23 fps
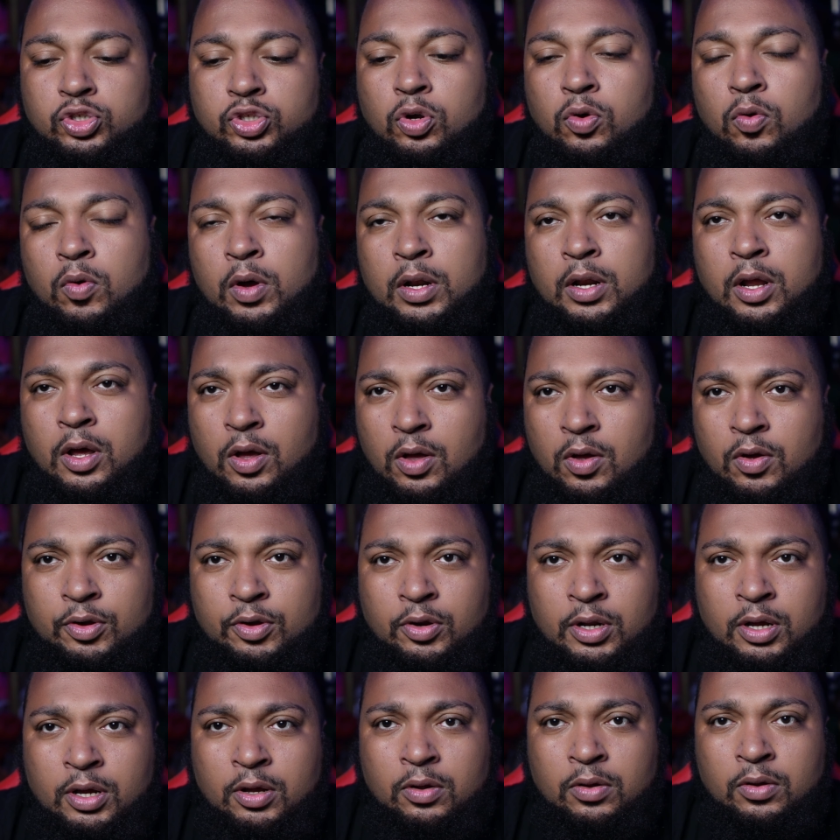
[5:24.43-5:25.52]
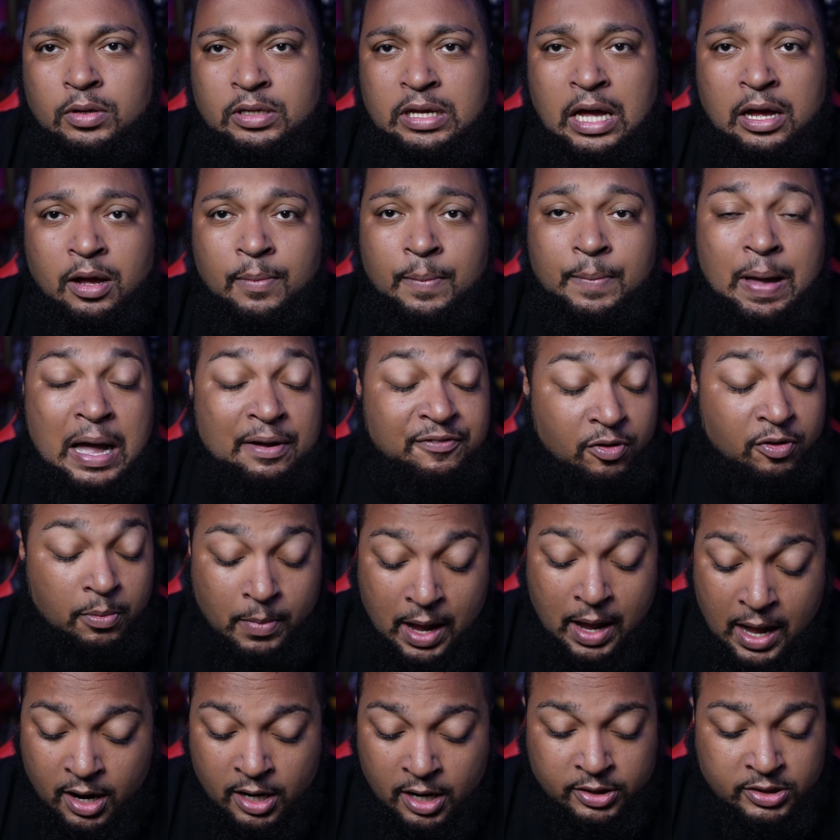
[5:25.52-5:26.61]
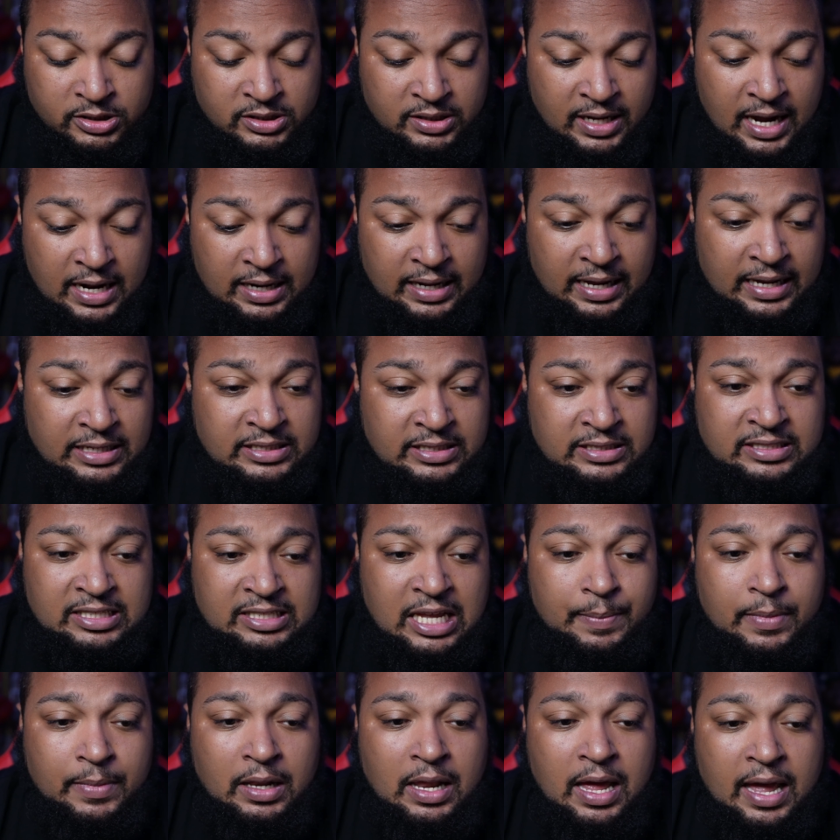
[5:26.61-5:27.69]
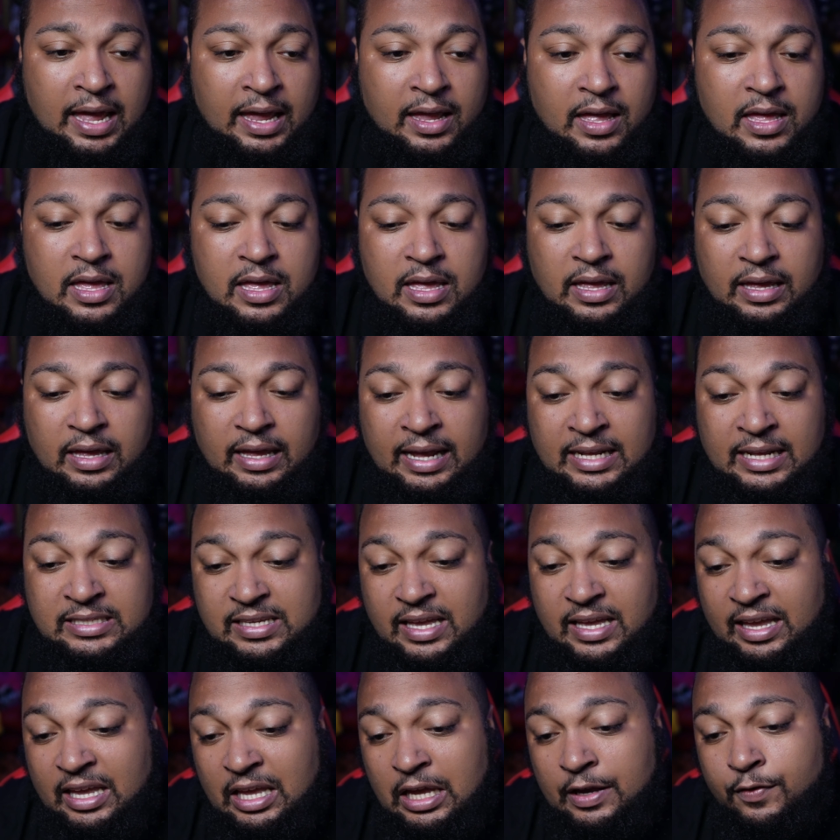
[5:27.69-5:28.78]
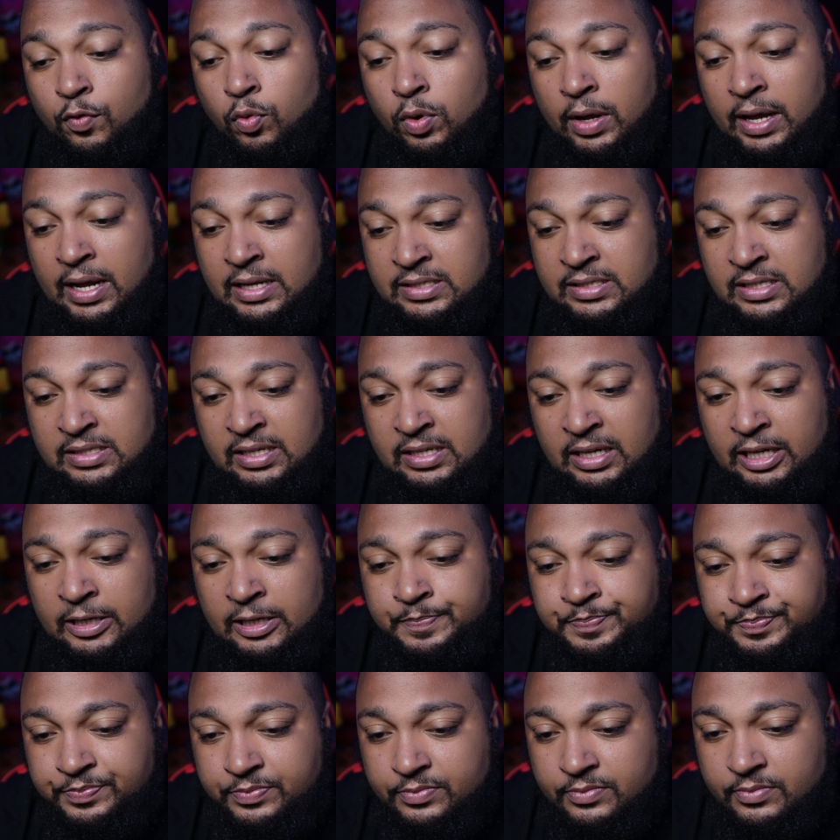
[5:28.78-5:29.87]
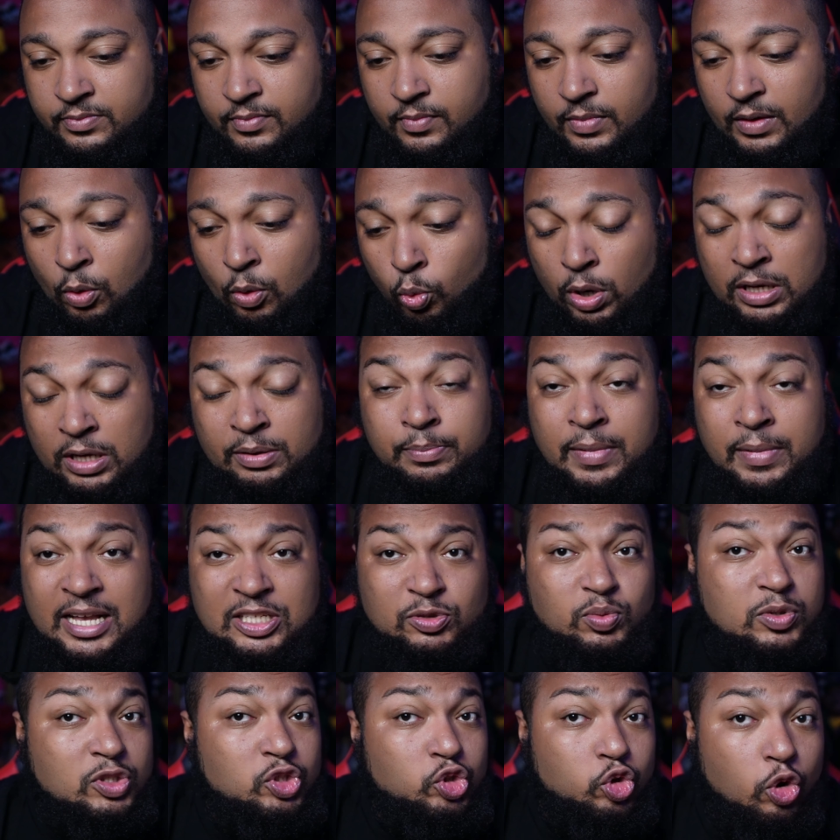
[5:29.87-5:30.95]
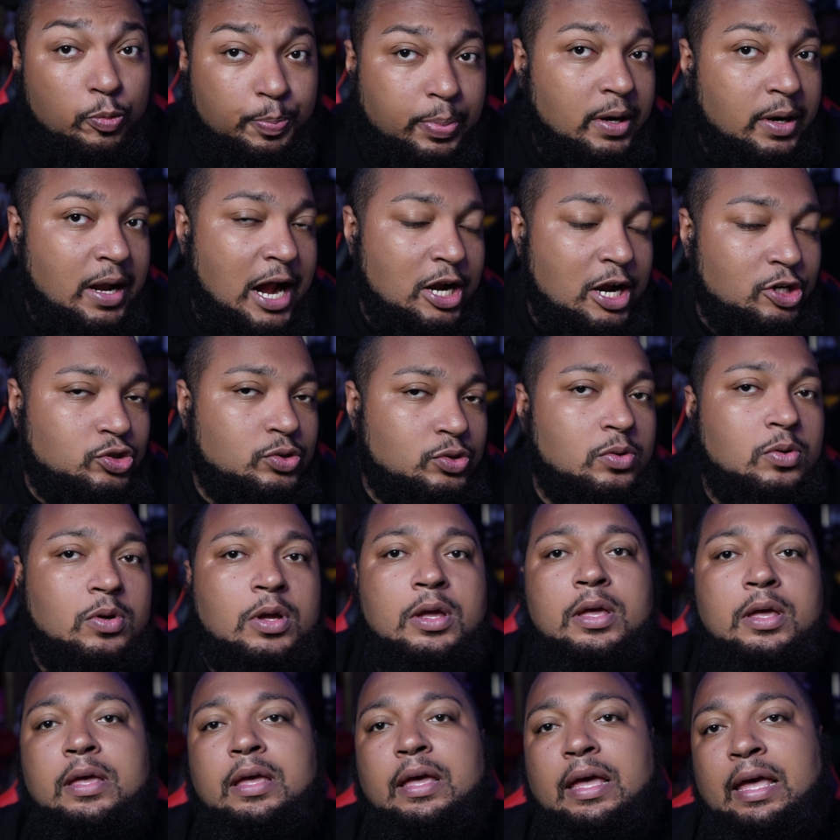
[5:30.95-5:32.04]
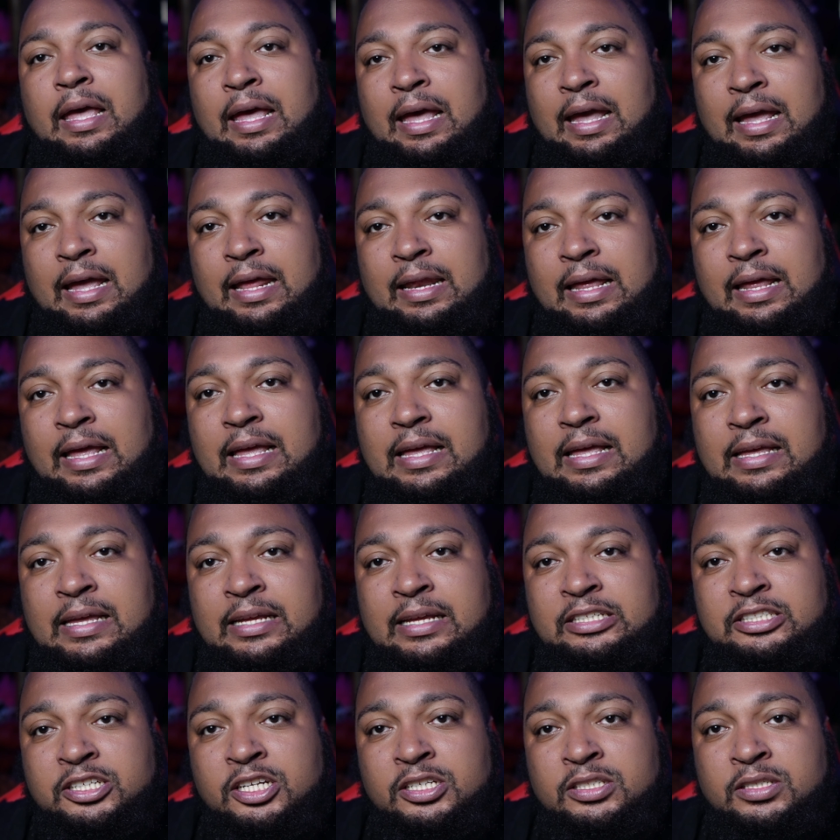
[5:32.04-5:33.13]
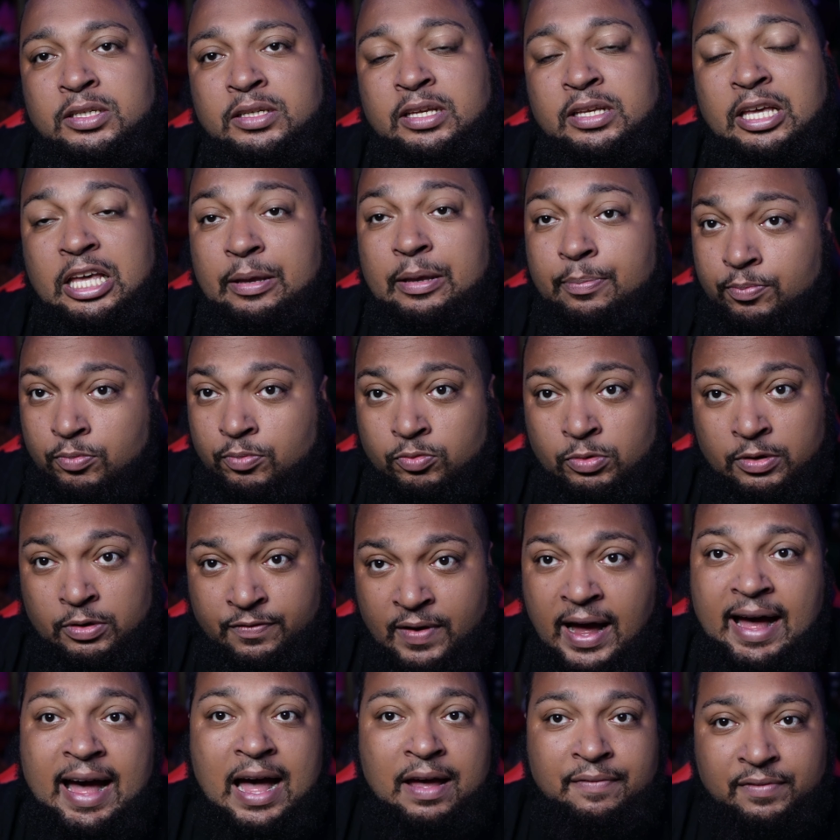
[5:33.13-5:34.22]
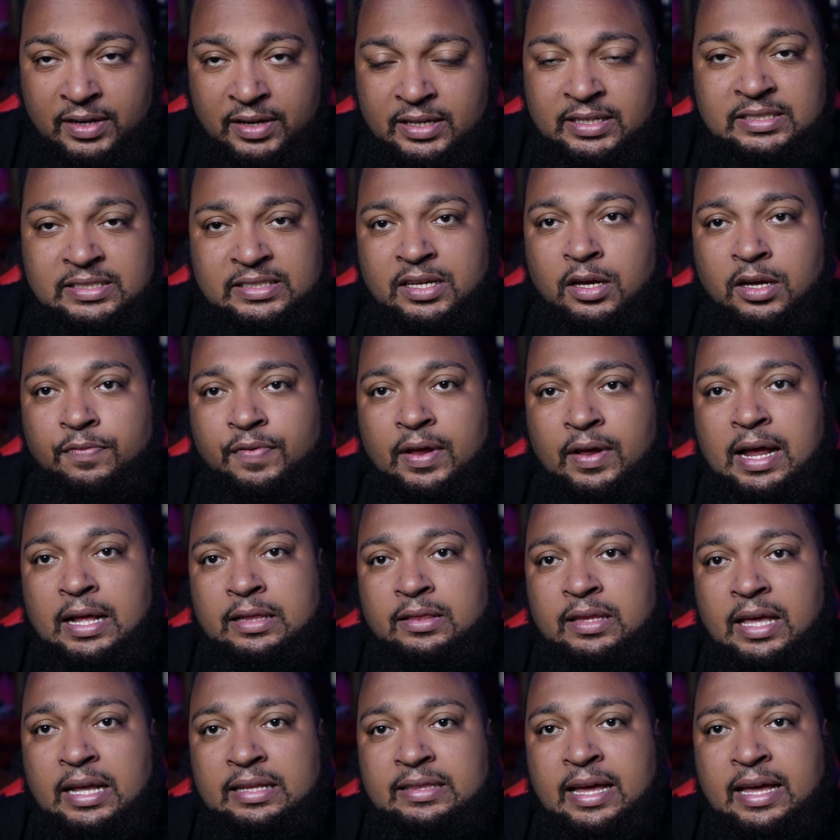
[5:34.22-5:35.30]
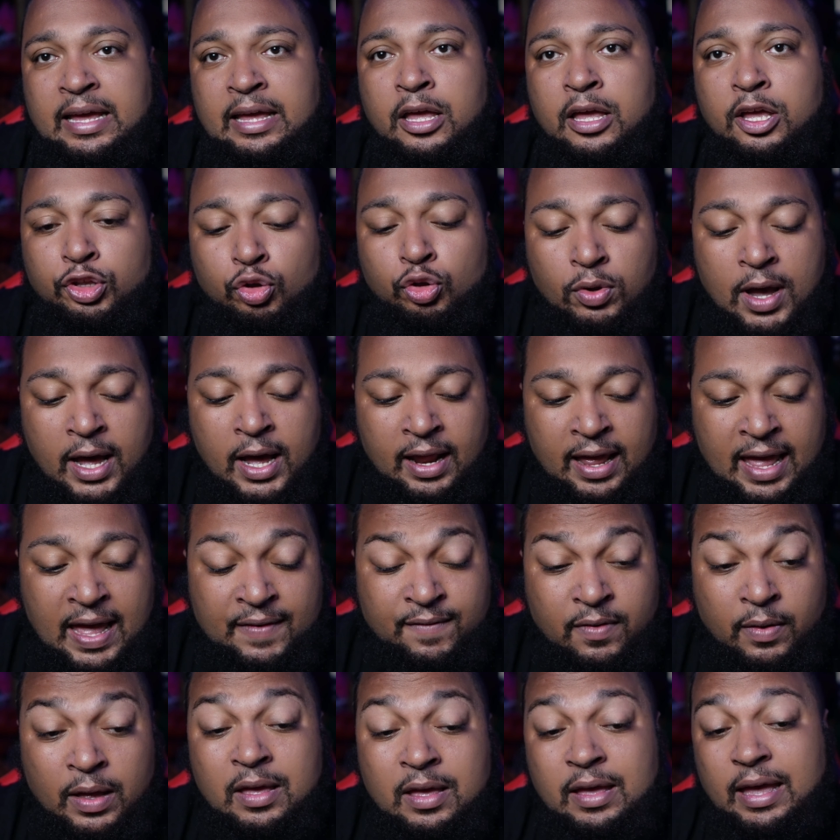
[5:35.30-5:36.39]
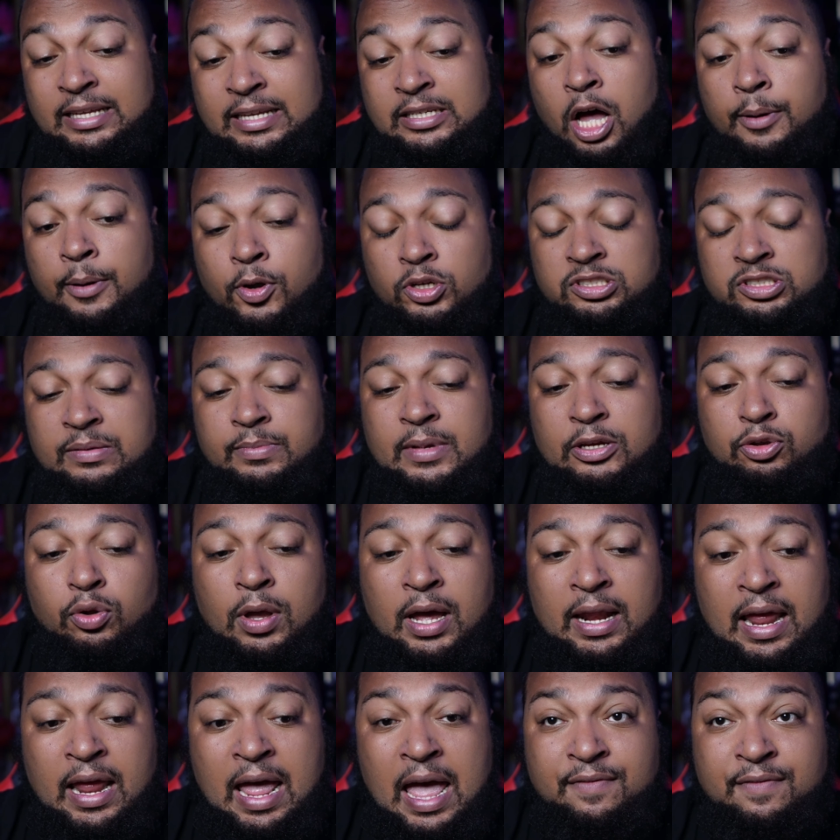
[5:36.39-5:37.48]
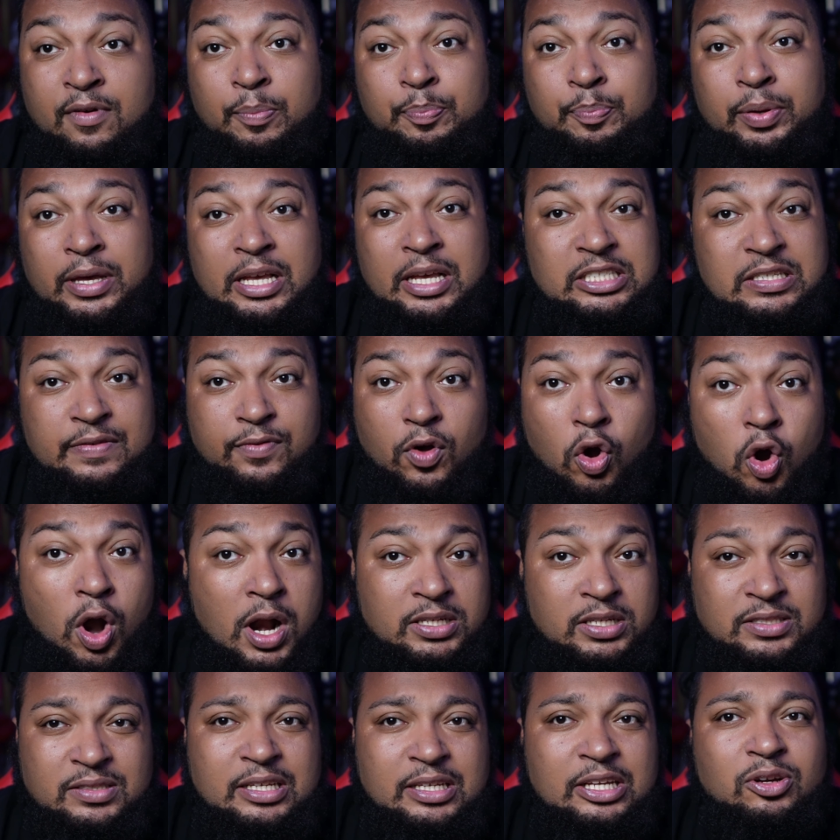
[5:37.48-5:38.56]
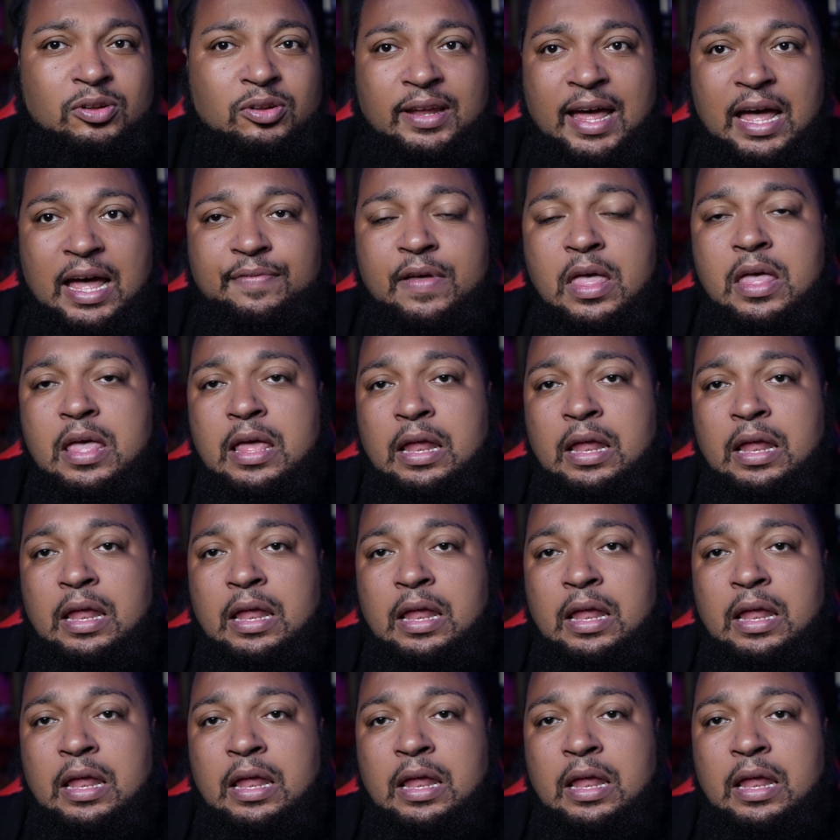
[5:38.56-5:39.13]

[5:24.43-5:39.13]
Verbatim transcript: going on, you know? Um, from my understanding, it just seeming like it's an evil entity with mixed with supernatural and he can just keep reviving himself. And I think that you gotta have a. It almost seemed like you had to have a piece of art still left,